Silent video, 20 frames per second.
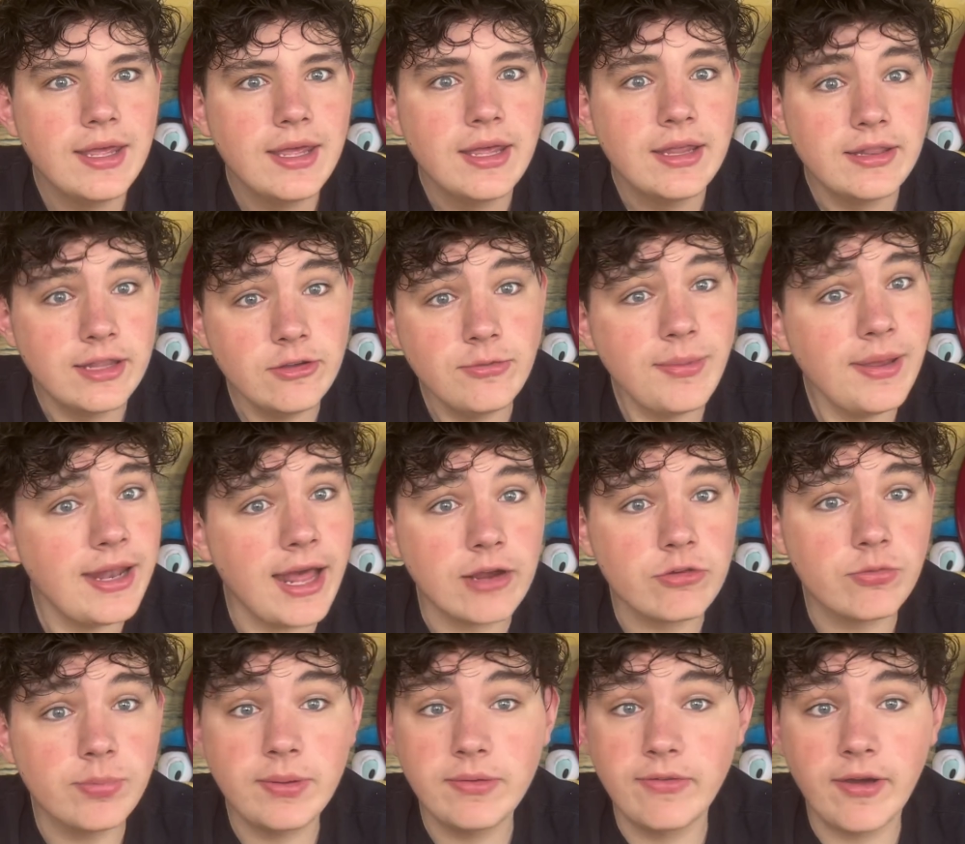this might
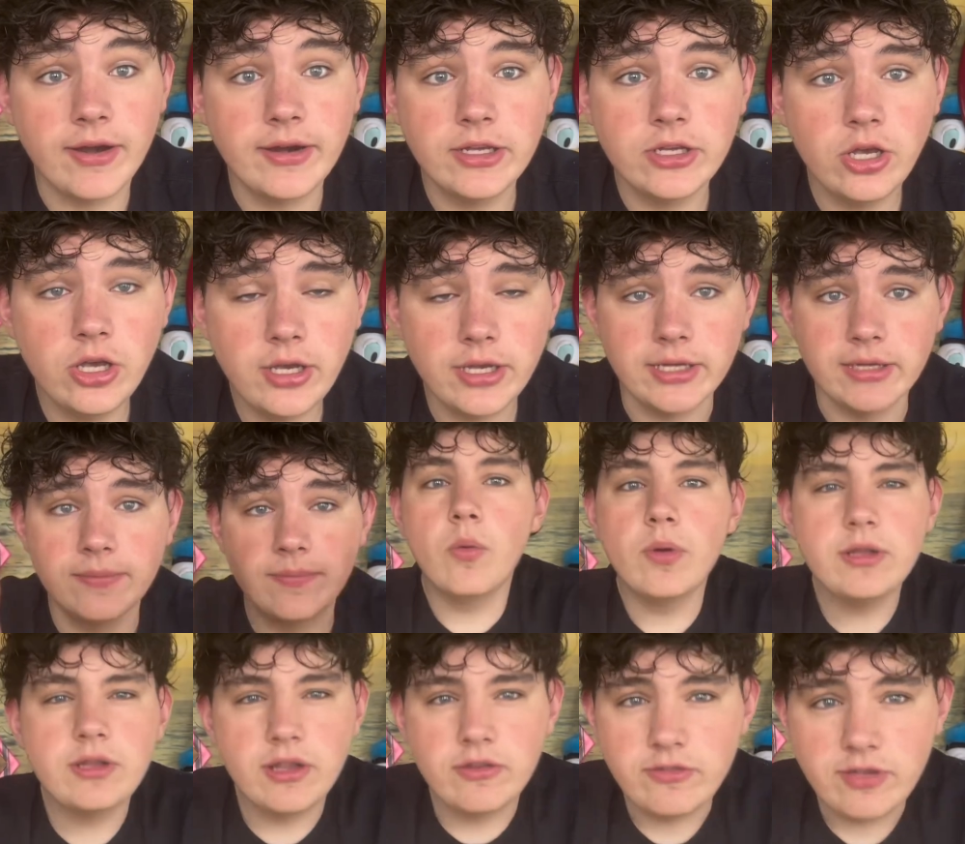actually be very good.
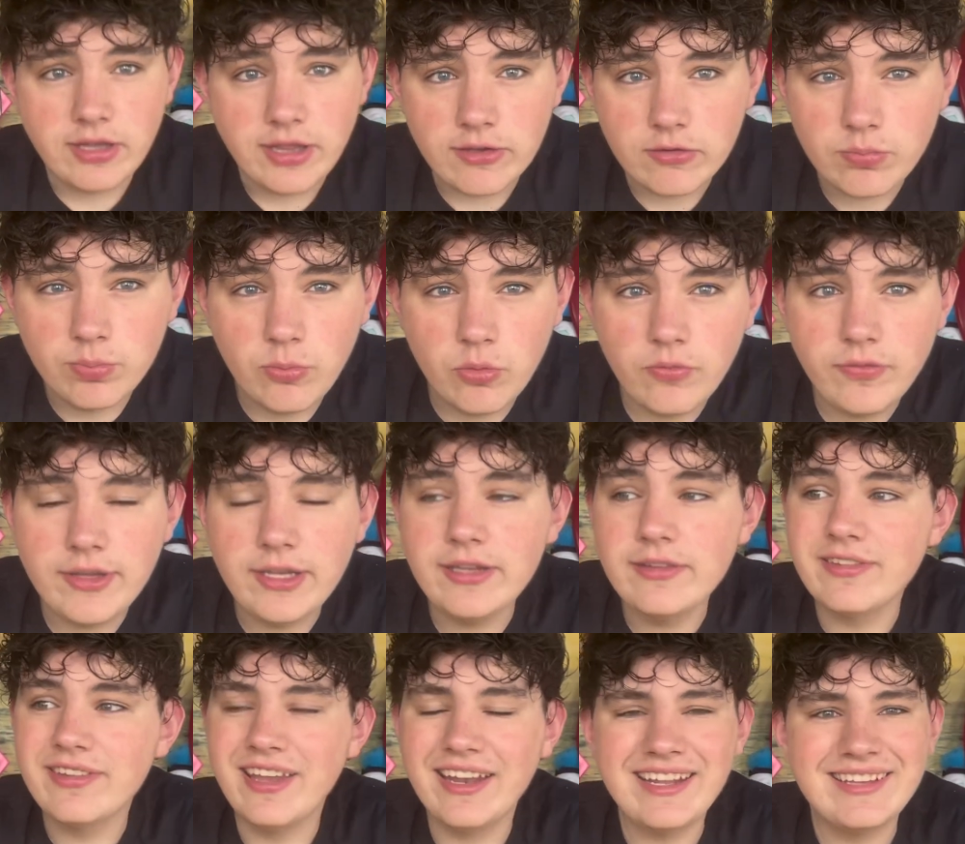Going to see this movie,
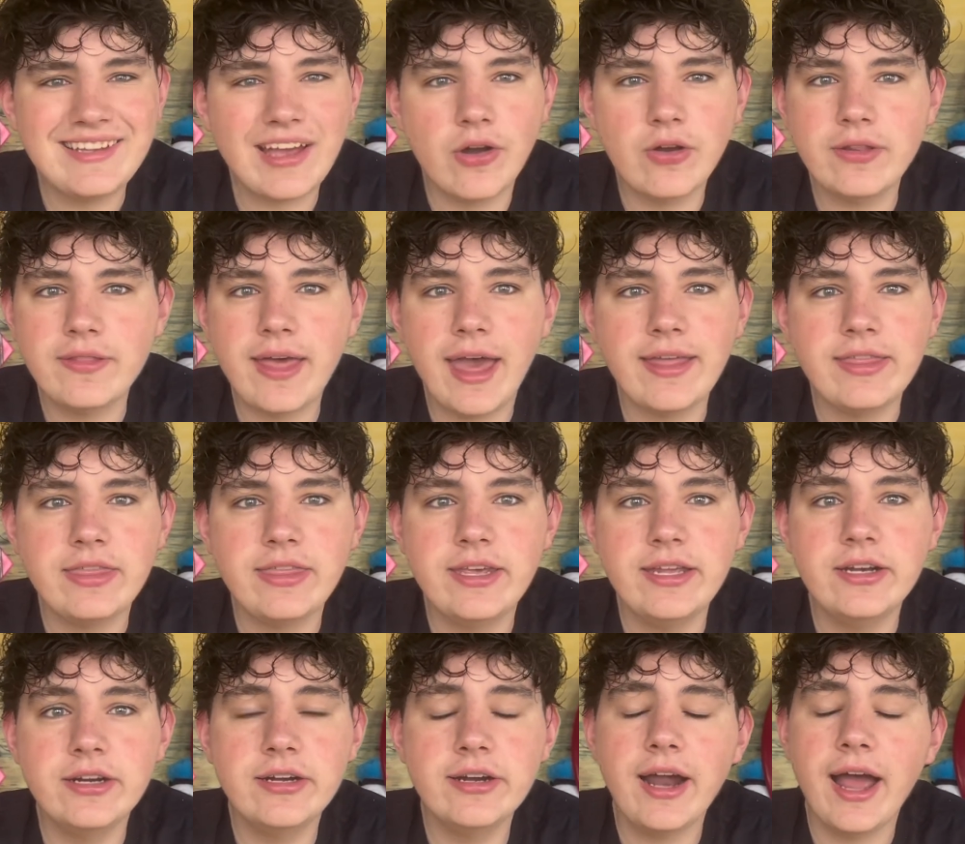sitting down in that
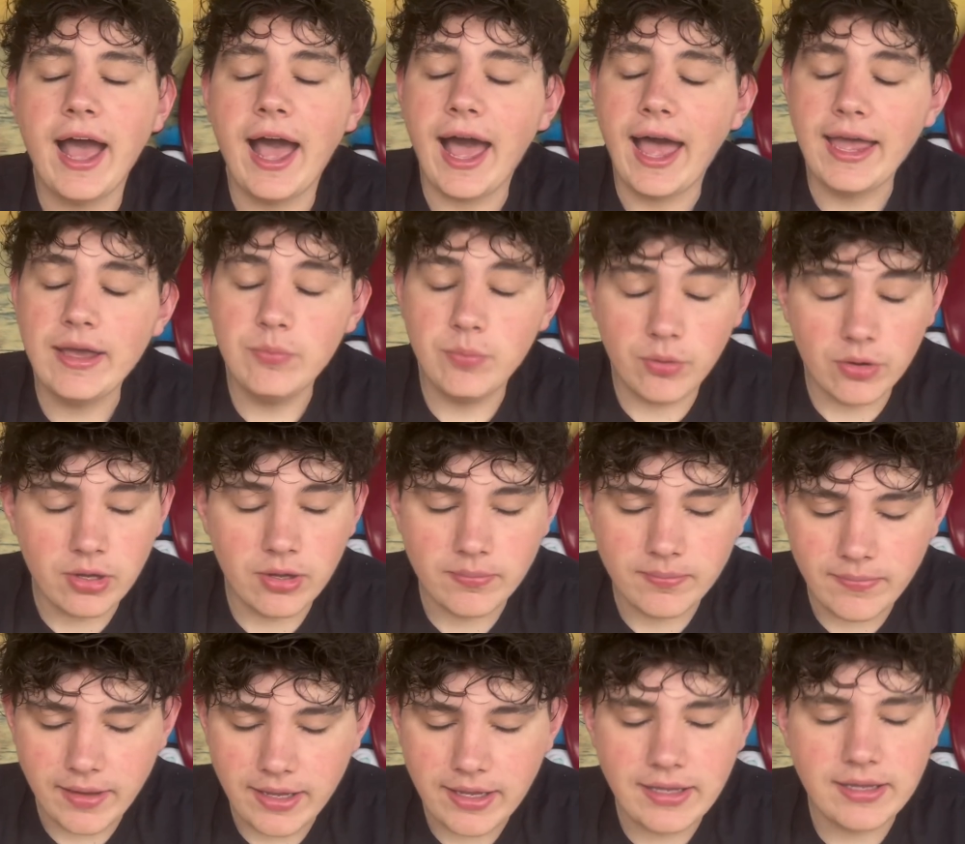theater, I will
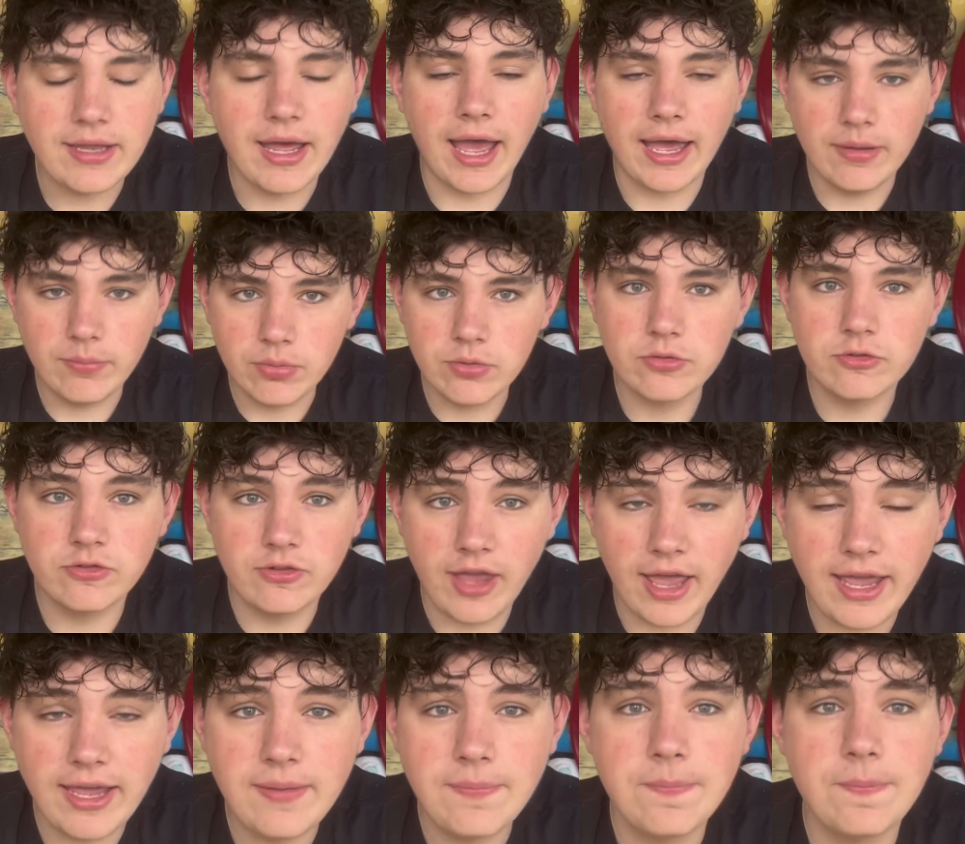admit, I will
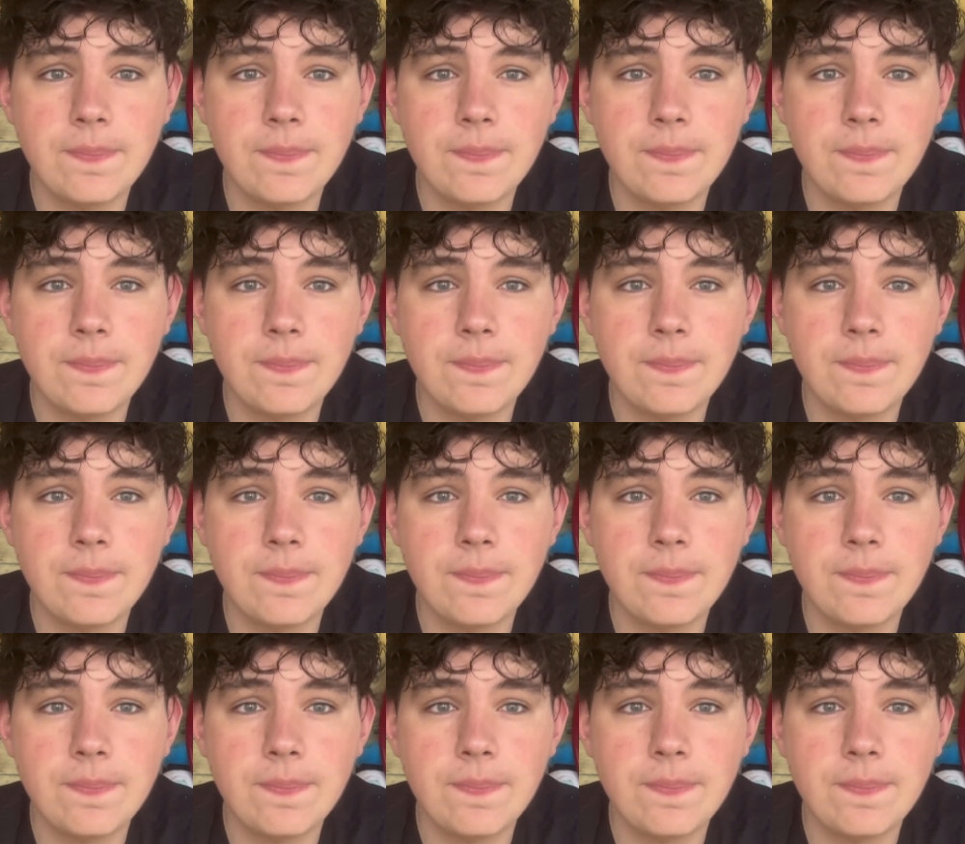say,